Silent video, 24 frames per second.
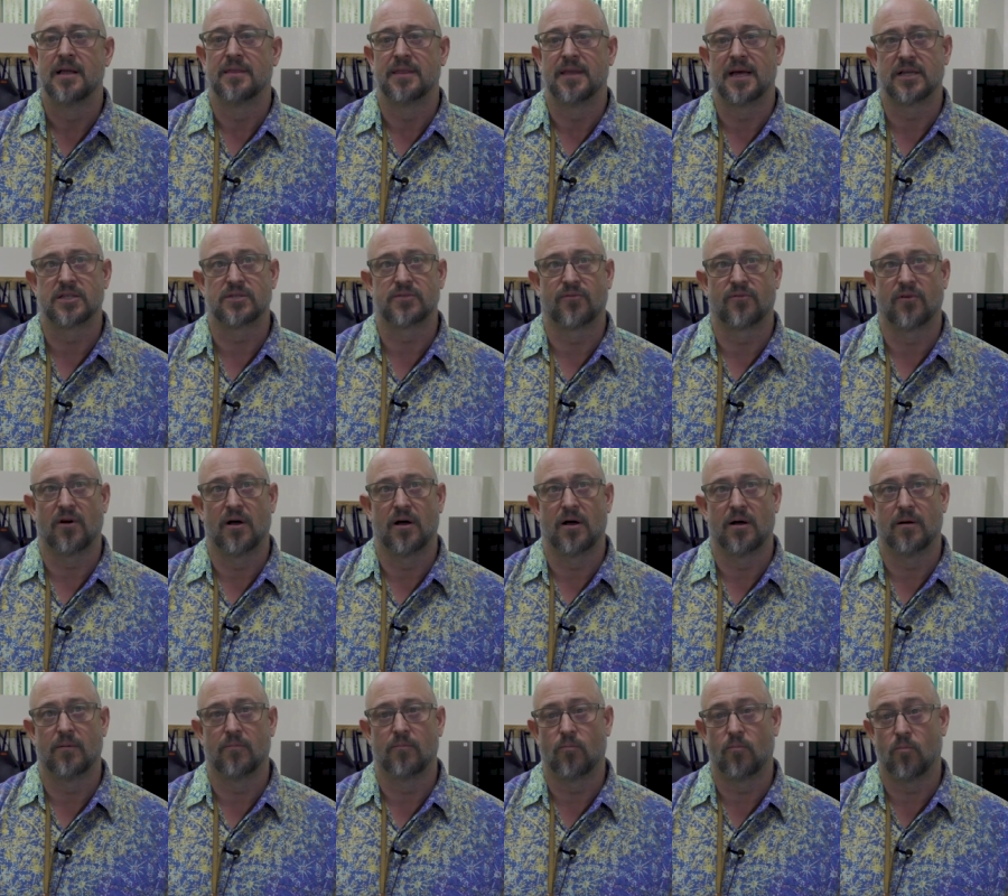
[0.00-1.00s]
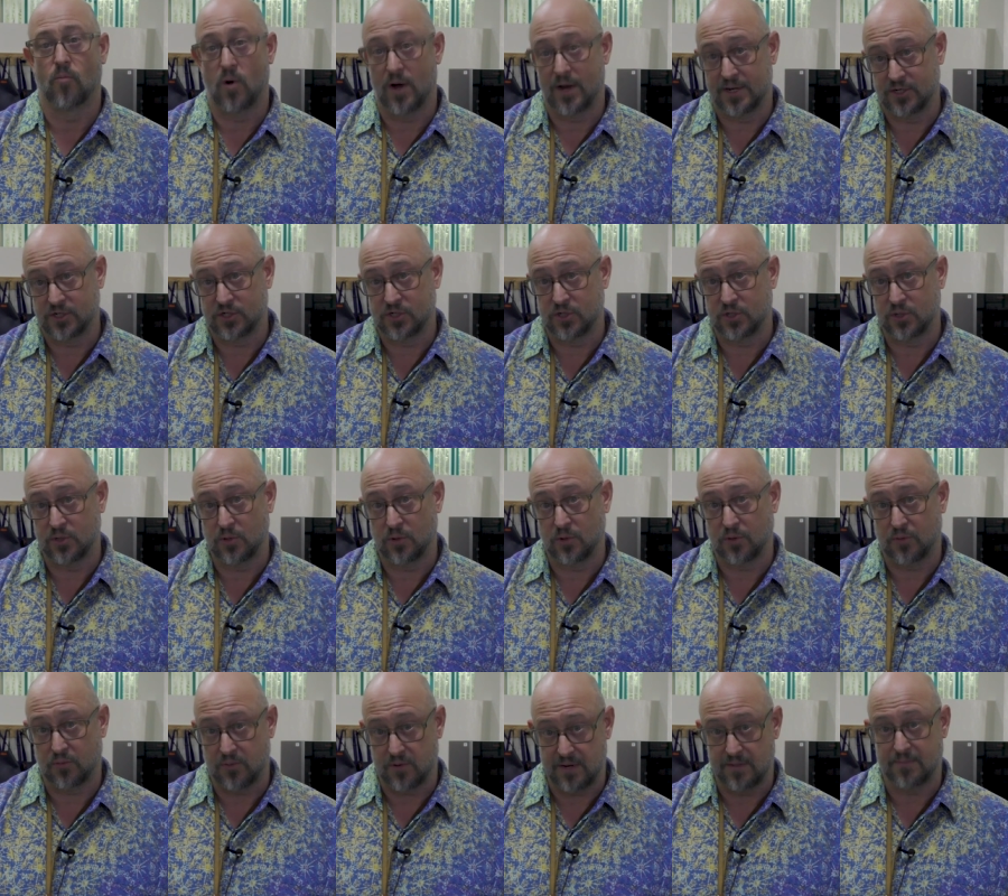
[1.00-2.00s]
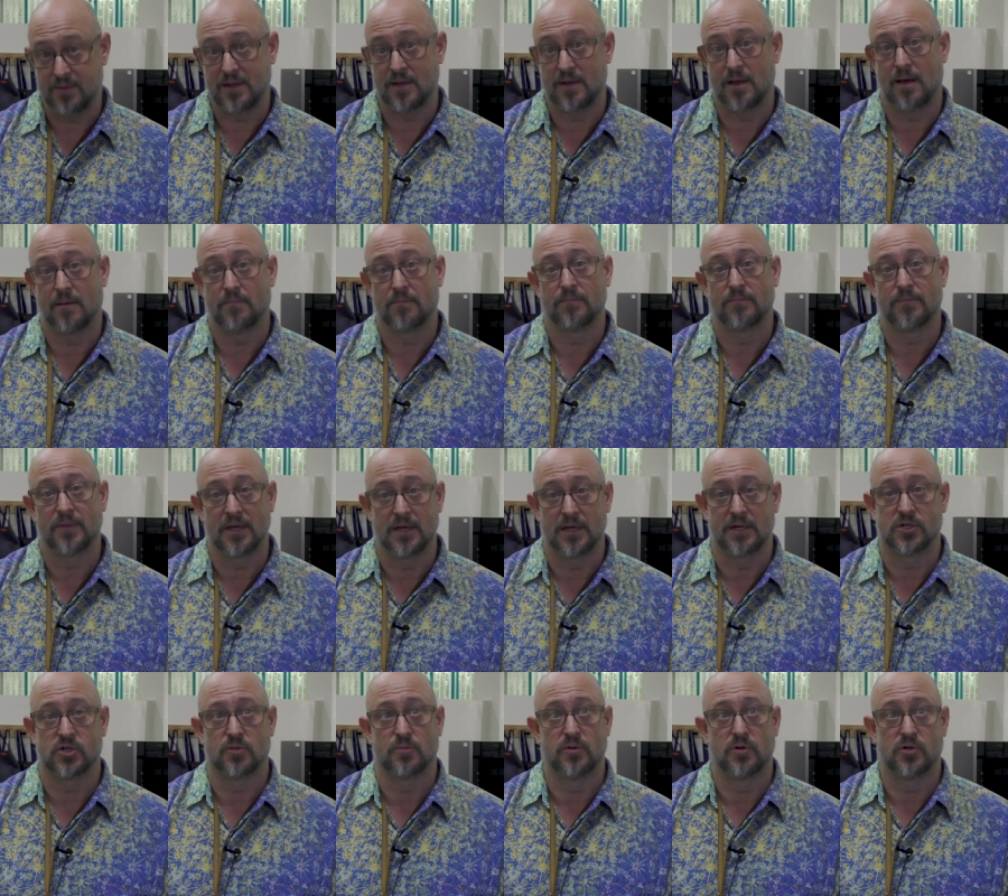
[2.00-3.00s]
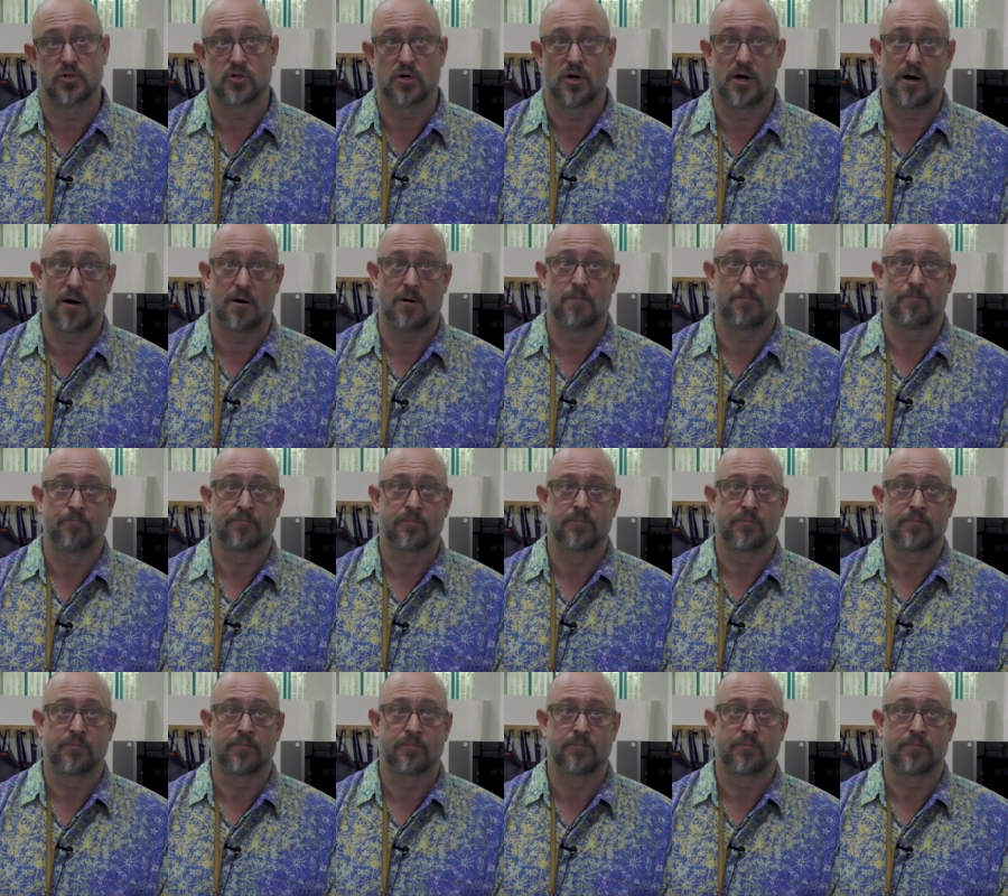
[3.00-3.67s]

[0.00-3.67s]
That's from 1 to 3 p.m. in Ciputra Hall.